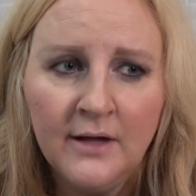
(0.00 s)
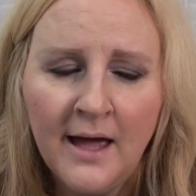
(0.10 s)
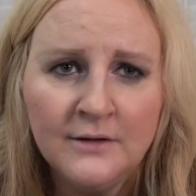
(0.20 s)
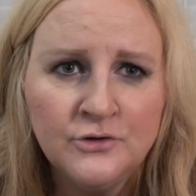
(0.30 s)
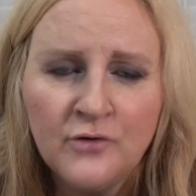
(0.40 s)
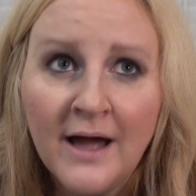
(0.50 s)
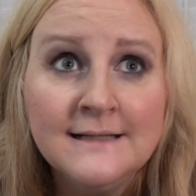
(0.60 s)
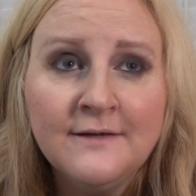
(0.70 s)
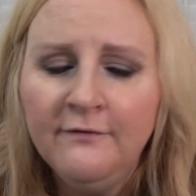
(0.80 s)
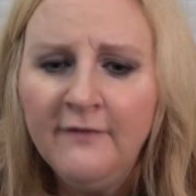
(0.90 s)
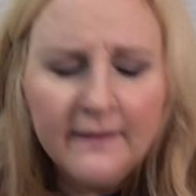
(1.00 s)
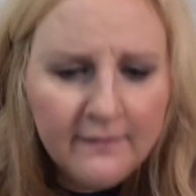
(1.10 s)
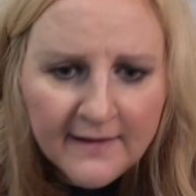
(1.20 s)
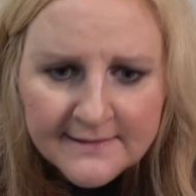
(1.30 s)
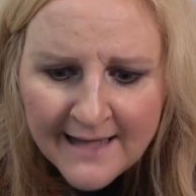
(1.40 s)
And trying to figure
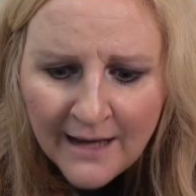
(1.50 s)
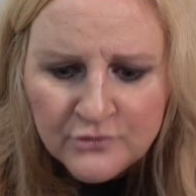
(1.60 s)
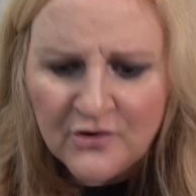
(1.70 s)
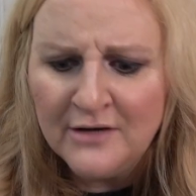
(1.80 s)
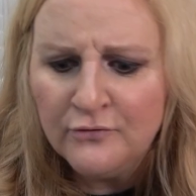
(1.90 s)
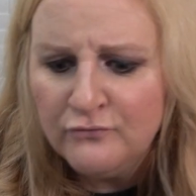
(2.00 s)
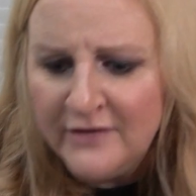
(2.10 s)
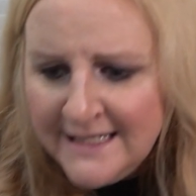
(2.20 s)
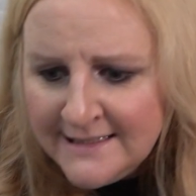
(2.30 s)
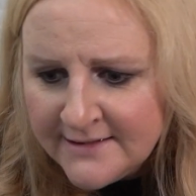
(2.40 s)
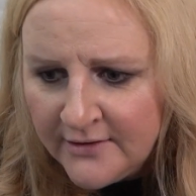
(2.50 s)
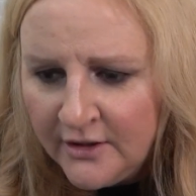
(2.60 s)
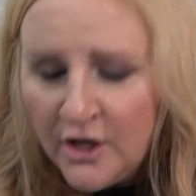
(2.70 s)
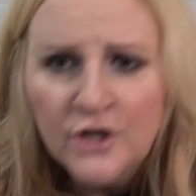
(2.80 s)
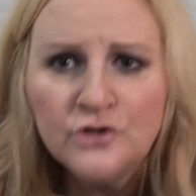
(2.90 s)
things out, trying to reason,
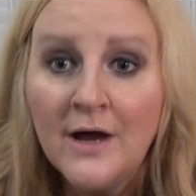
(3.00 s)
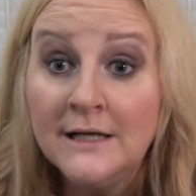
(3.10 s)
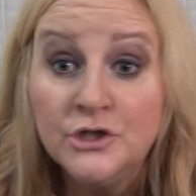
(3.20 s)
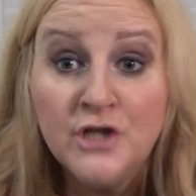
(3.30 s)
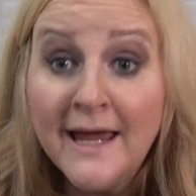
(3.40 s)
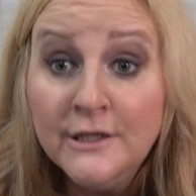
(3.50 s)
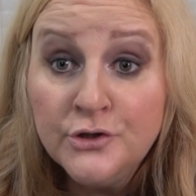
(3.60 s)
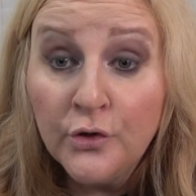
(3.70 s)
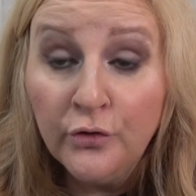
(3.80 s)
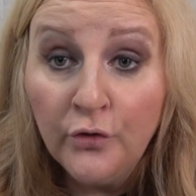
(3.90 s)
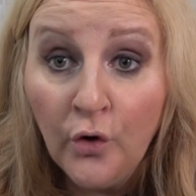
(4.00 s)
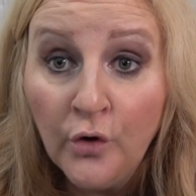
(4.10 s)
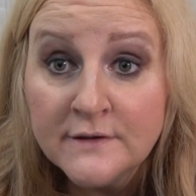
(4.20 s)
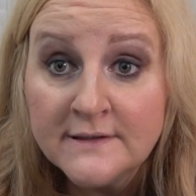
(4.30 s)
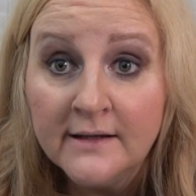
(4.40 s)
trying to change your
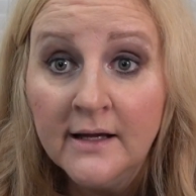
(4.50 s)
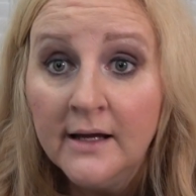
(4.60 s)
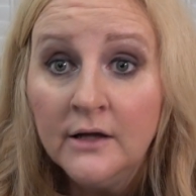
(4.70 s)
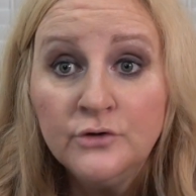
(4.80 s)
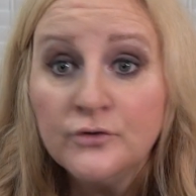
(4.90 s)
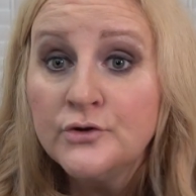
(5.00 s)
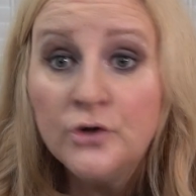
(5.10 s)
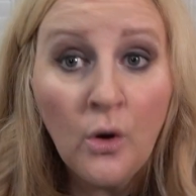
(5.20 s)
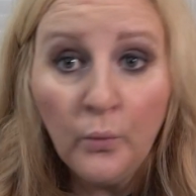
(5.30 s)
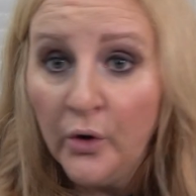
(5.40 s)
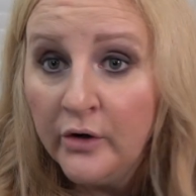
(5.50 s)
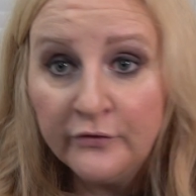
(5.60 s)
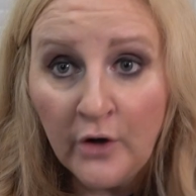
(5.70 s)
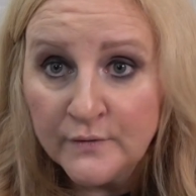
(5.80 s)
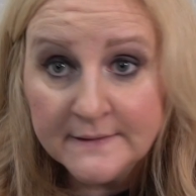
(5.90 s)
thoughts does not work
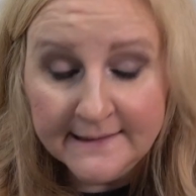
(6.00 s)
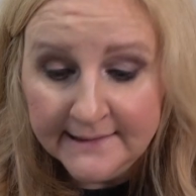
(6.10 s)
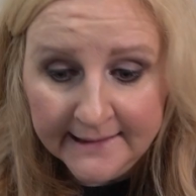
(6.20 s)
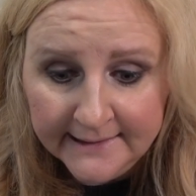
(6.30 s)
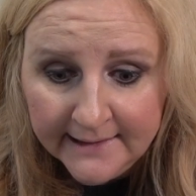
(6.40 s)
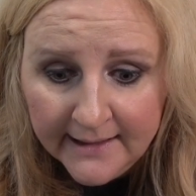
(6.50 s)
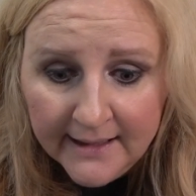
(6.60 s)
for OCD.